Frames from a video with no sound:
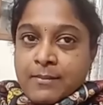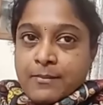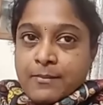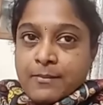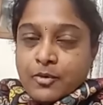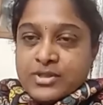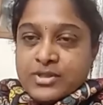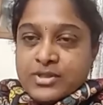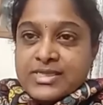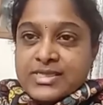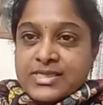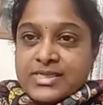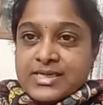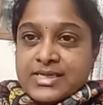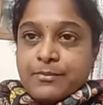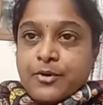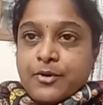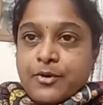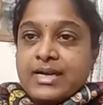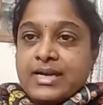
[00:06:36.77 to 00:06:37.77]
most
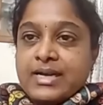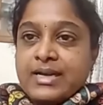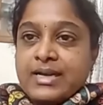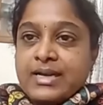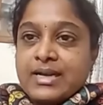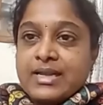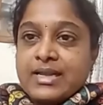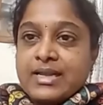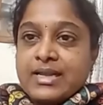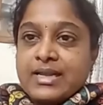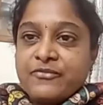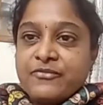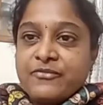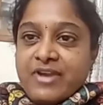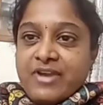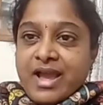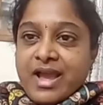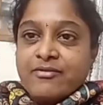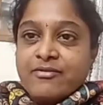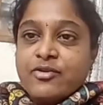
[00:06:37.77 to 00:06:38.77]
importantly,
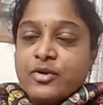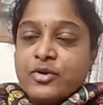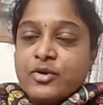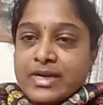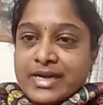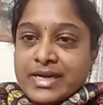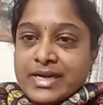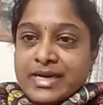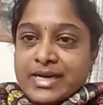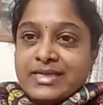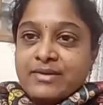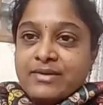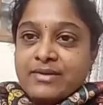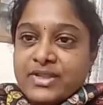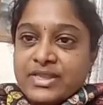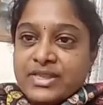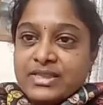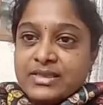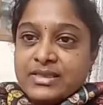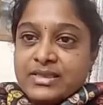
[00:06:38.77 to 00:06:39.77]
we have to treat them
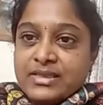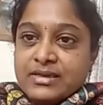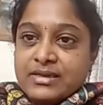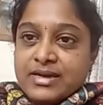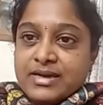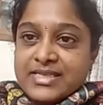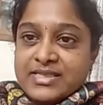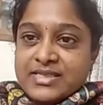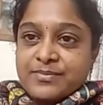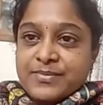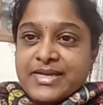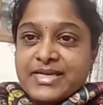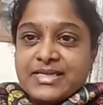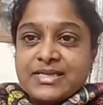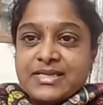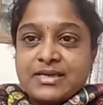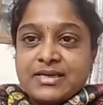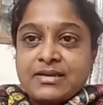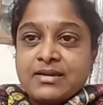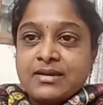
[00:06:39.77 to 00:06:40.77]
with
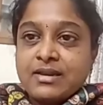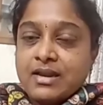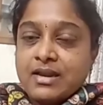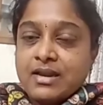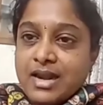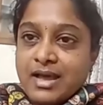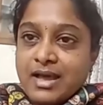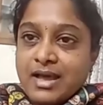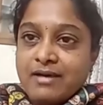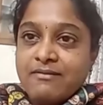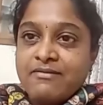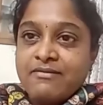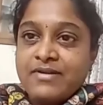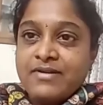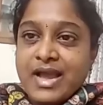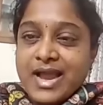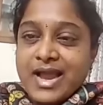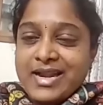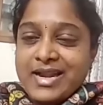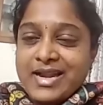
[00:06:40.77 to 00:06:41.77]
respect,
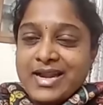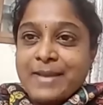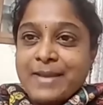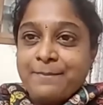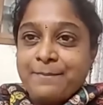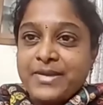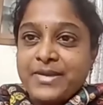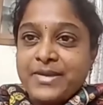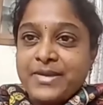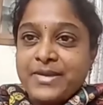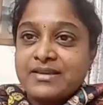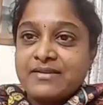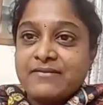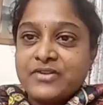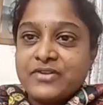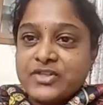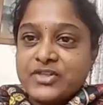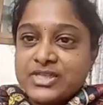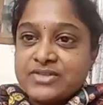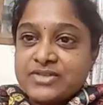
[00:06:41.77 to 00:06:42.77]
love and empathy,
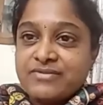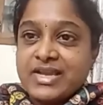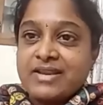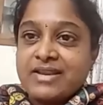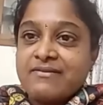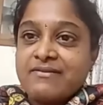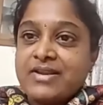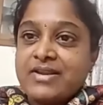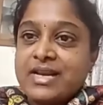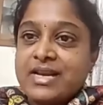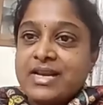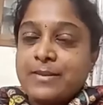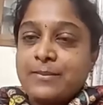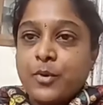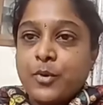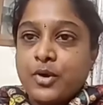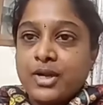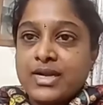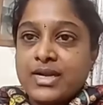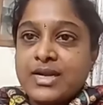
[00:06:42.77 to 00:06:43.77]
which is very, very
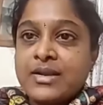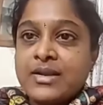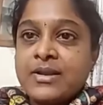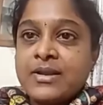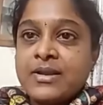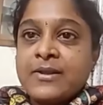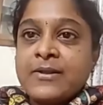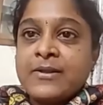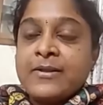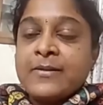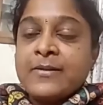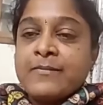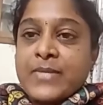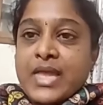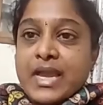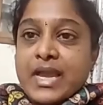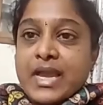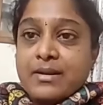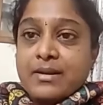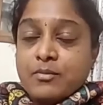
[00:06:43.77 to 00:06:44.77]
important.
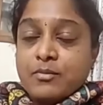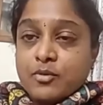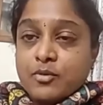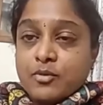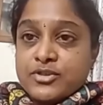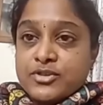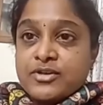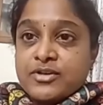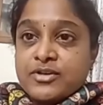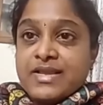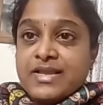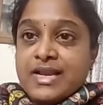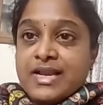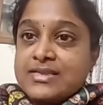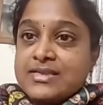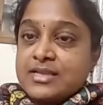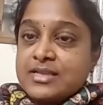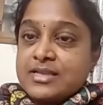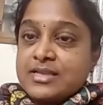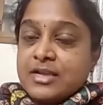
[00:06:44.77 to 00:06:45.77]
And most of the
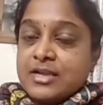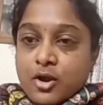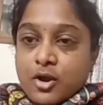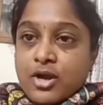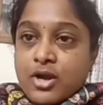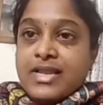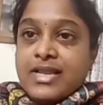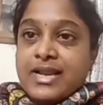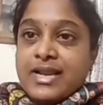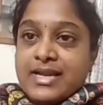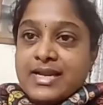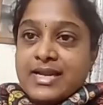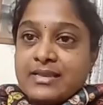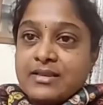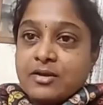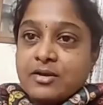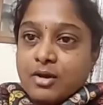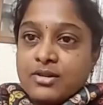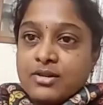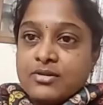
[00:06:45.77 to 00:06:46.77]
elders, they are not
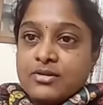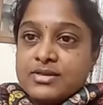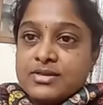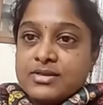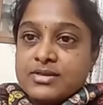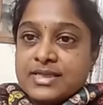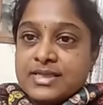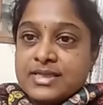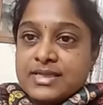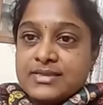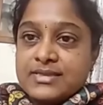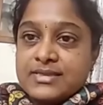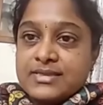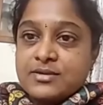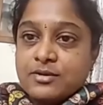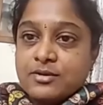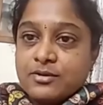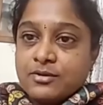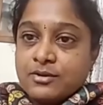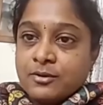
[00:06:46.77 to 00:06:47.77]
getting all those things.
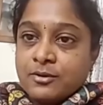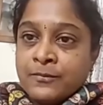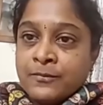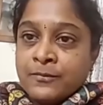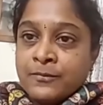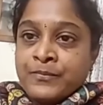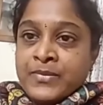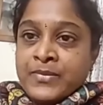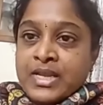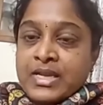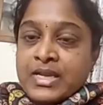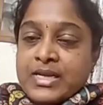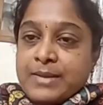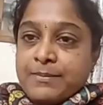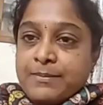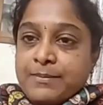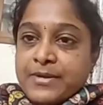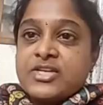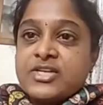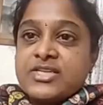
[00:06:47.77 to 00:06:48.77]
So
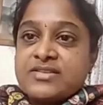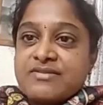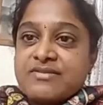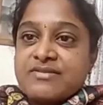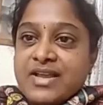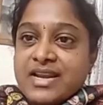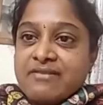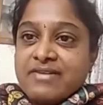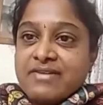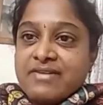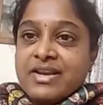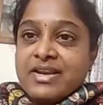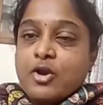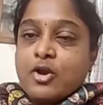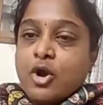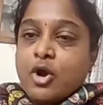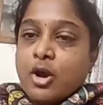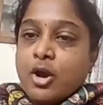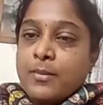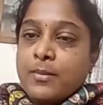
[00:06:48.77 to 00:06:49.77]
depression is very, very
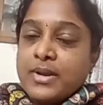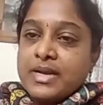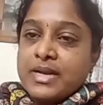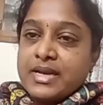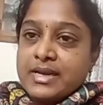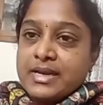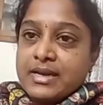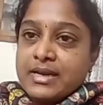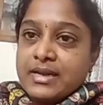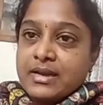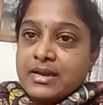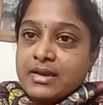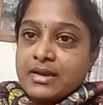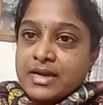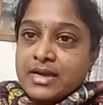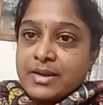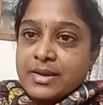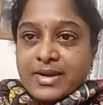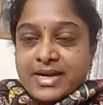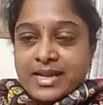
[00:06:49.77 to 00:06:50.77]
common in
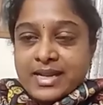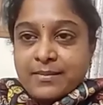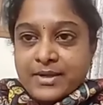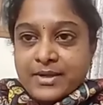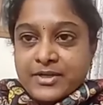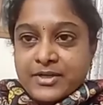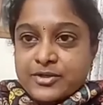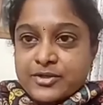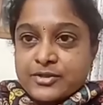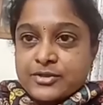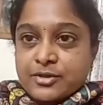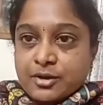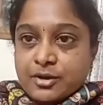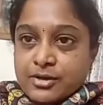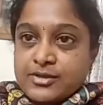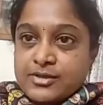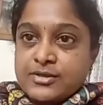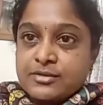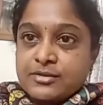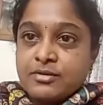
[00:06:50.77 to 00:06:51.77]
dementic patients
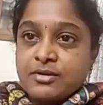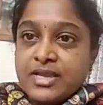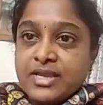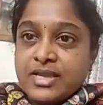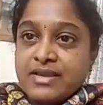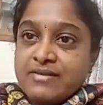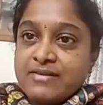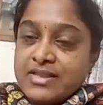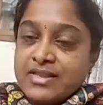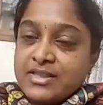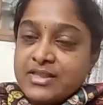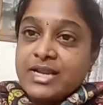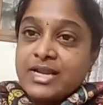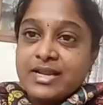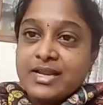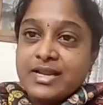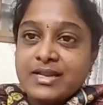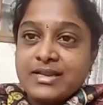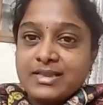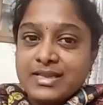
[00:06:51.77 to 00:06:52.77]
also, even though
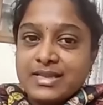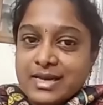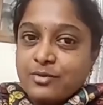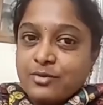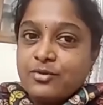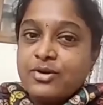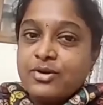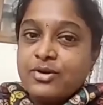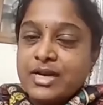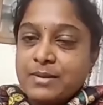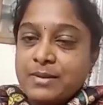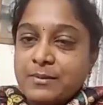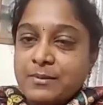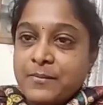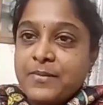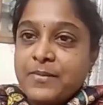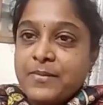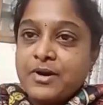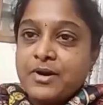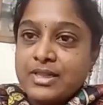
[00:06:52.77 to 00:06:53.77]
they don't
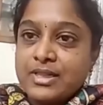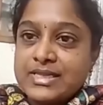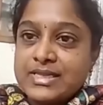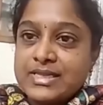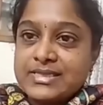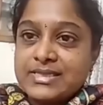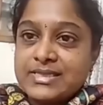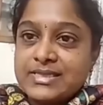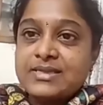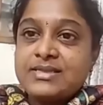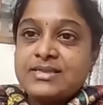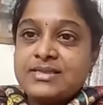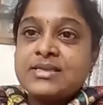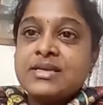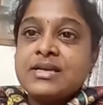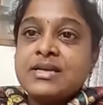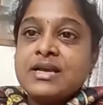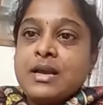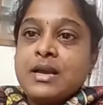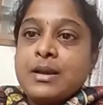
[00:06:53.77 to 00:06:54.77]
remember all these things,
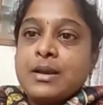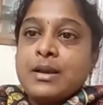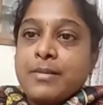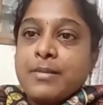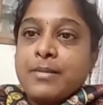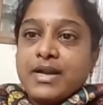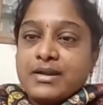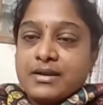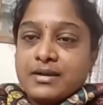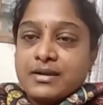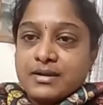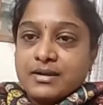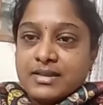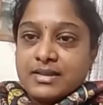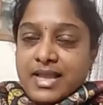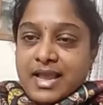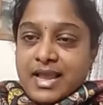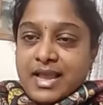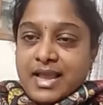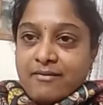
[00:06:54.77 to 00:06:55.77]
but
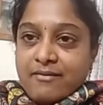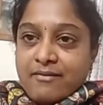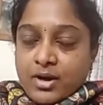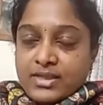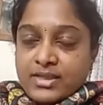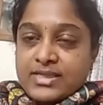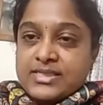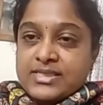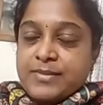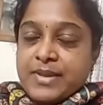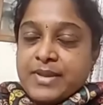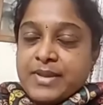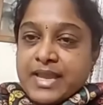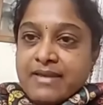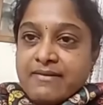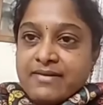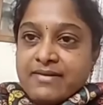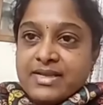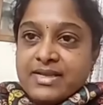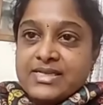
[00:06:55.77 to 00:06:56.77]
they have got these
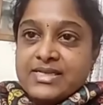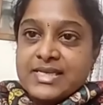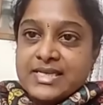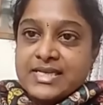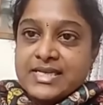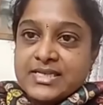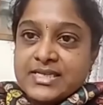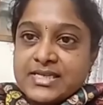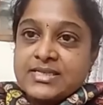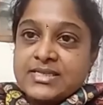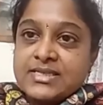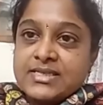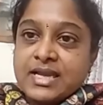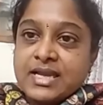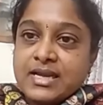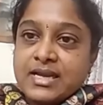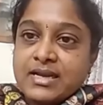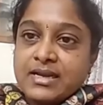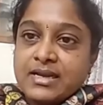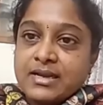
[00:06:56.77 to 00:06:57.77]
behavioral changes,
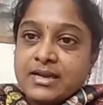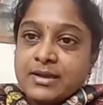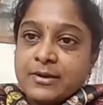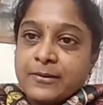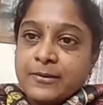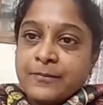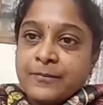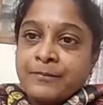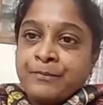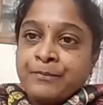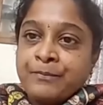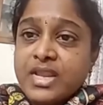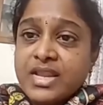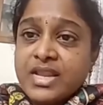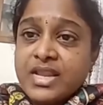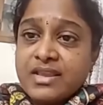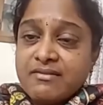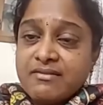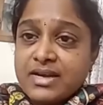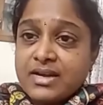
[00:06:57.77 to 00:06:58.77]
and
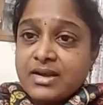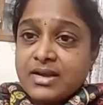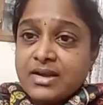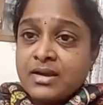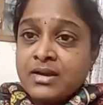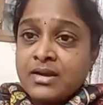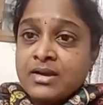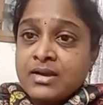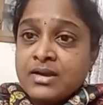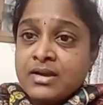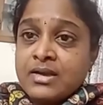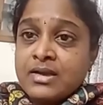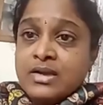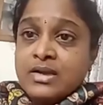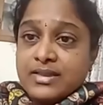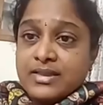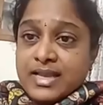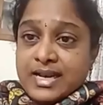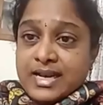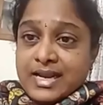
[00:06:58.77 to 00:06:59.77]
even
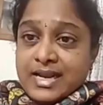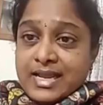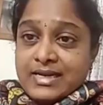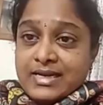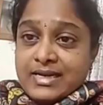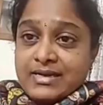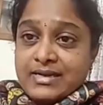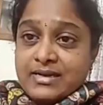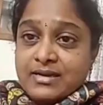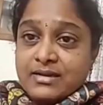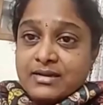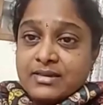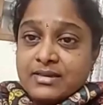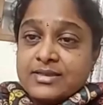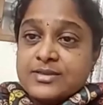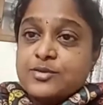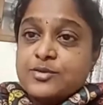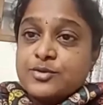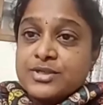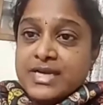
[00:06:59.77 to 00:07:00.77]
they'll get the
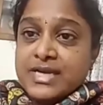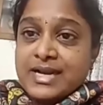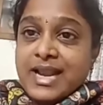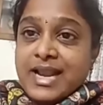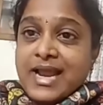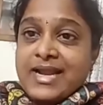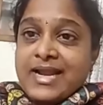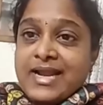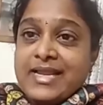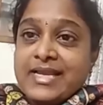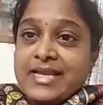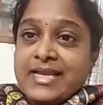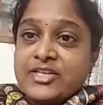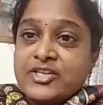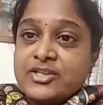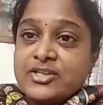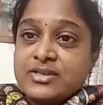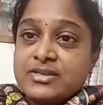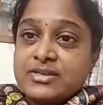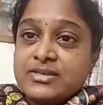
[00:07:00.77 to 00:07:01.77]
suicidal
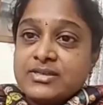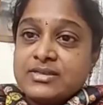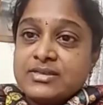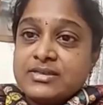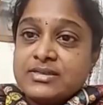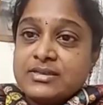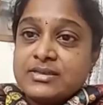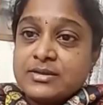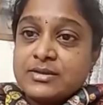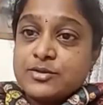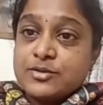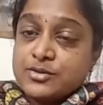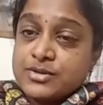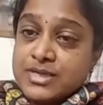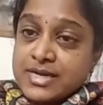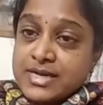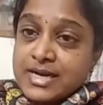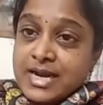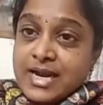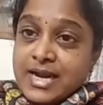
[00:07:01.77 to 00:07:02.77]
ideations,
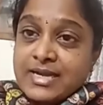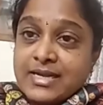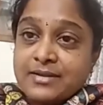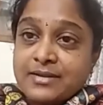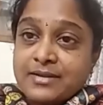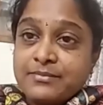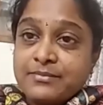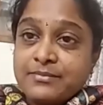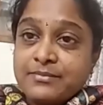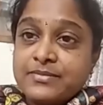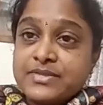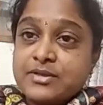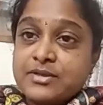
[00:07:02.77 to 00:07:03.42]
suicidal attempts,